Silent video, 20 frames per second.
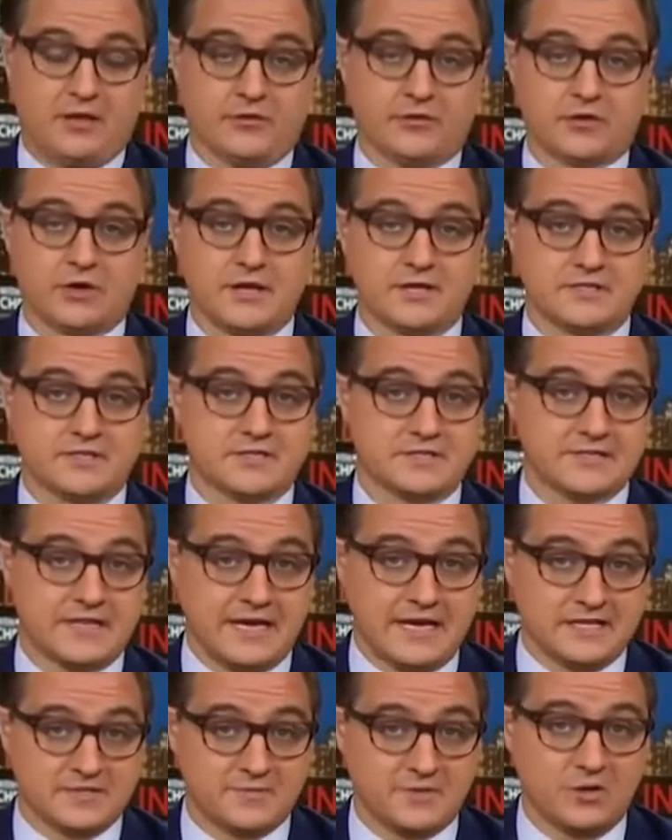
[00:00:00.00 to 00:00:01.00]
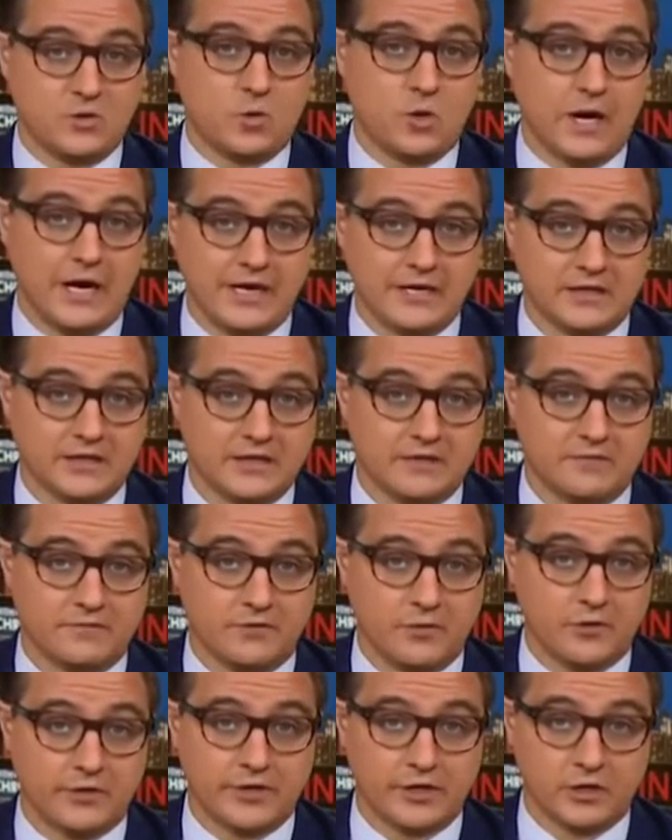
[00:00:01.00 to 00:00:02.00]
health crisis that has been quietly
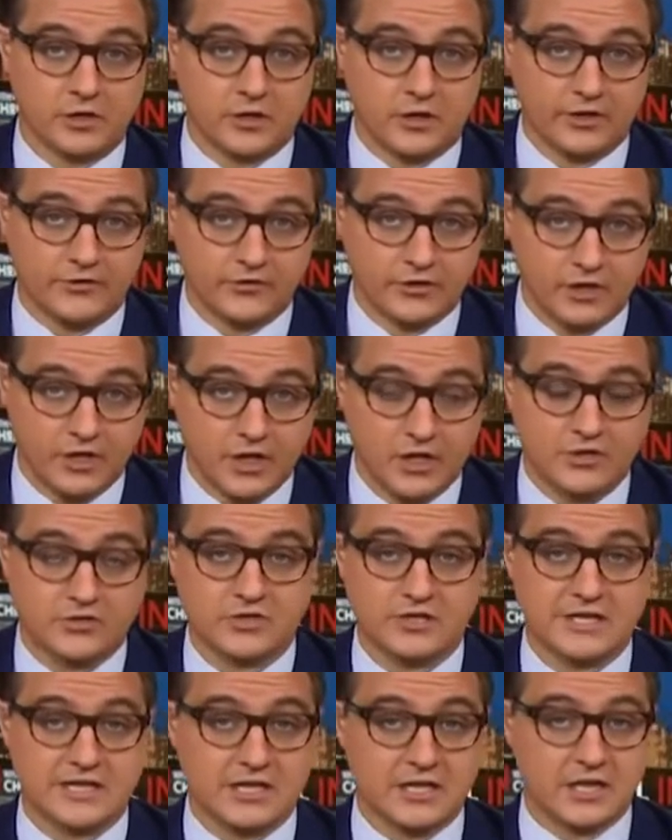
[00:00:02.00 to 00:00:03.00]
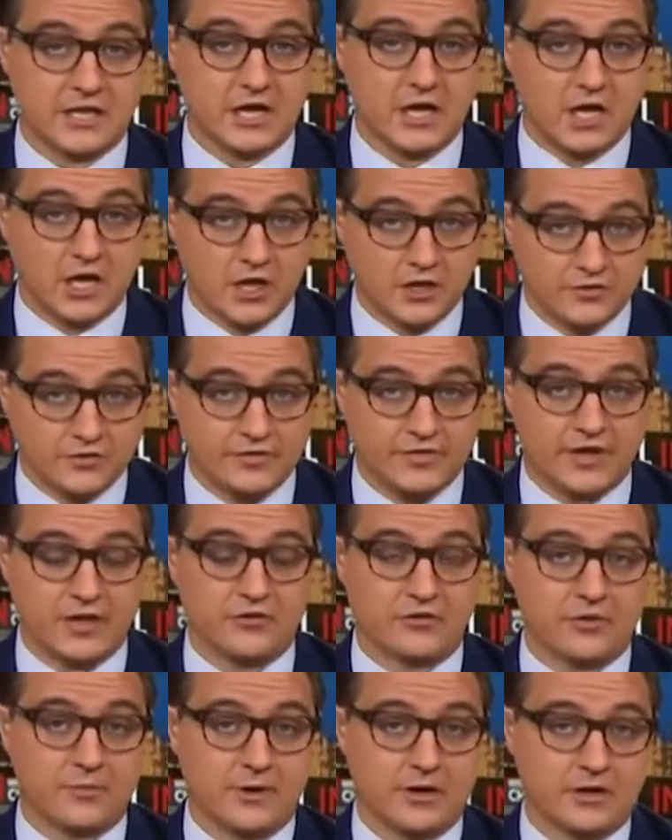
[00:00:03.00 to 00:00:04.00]
unfolding across the country, killing
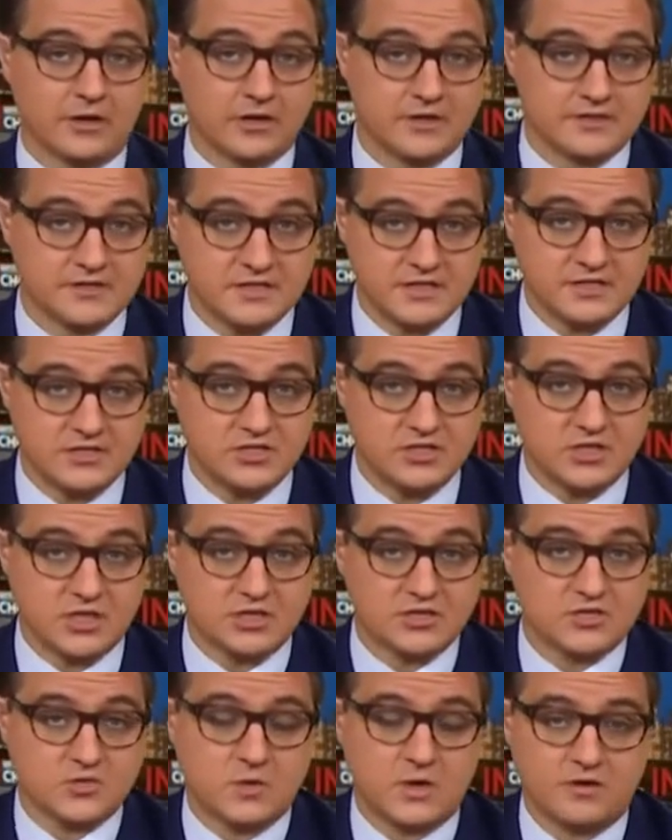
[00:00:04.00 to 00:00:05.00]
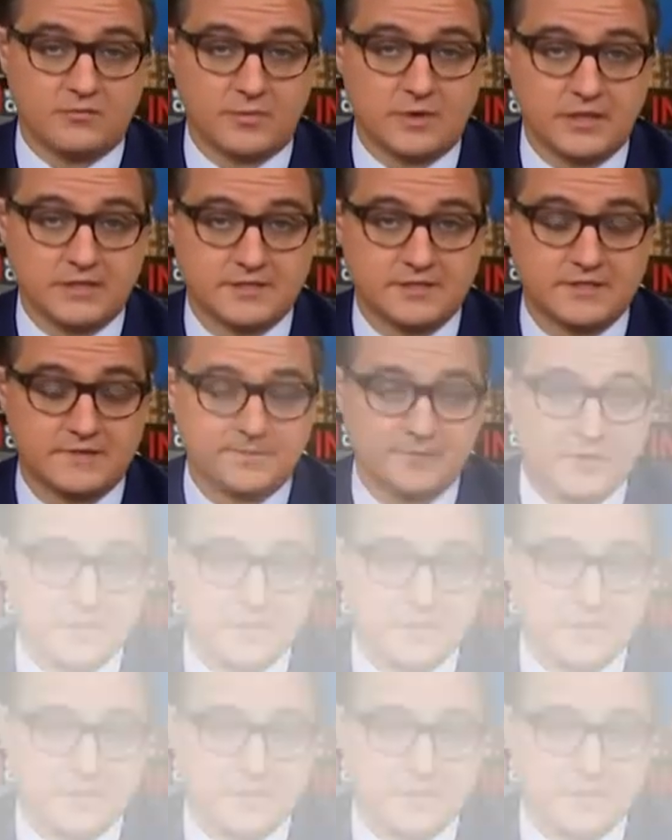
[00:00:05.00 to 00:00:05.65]
100,000 Americans in just 12 months.